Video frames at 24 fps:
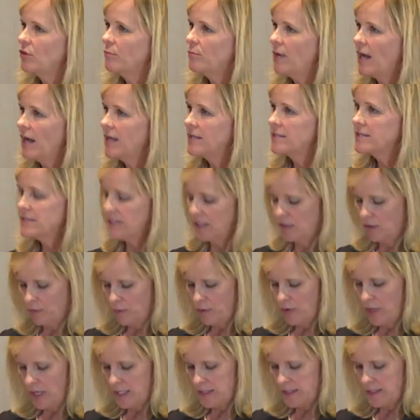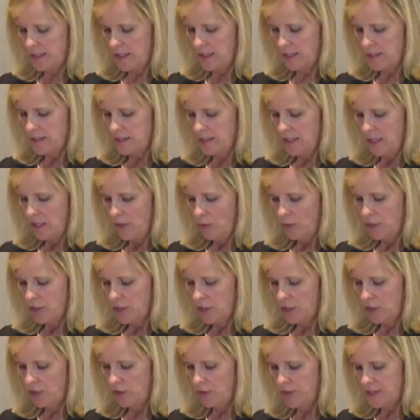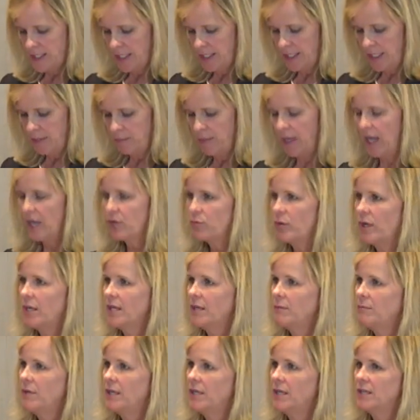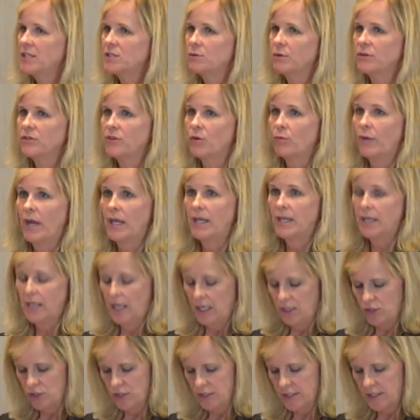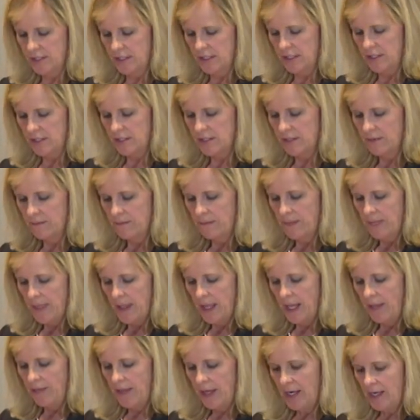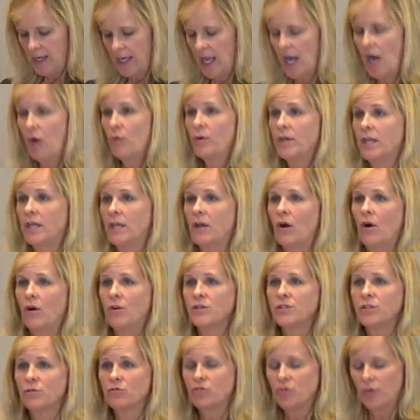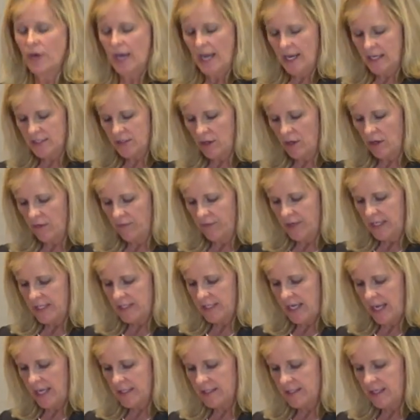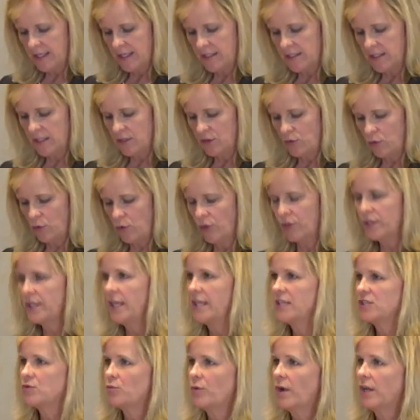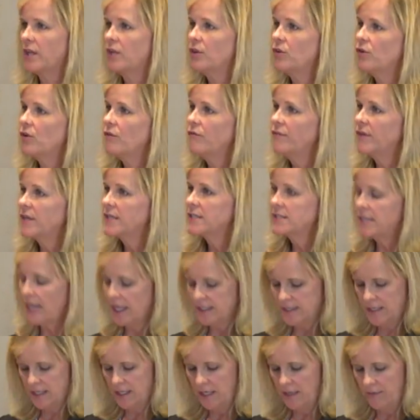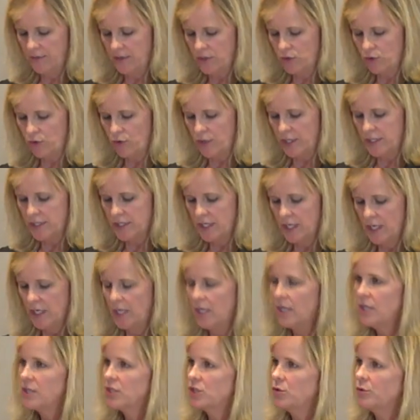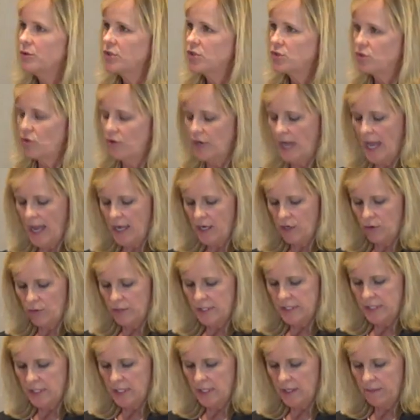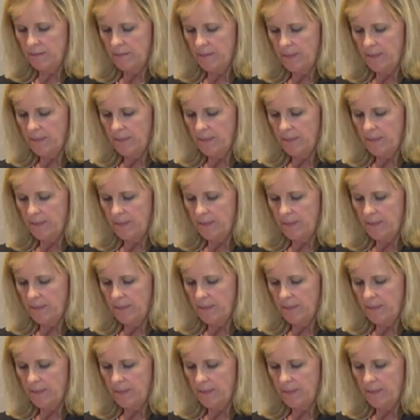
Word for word: bond sale process, which includes any bond rating meetings with the rating agencies. And then accounting also tracks all fixed assets and coordinates regular fixed asset inventories to ensure accuracy.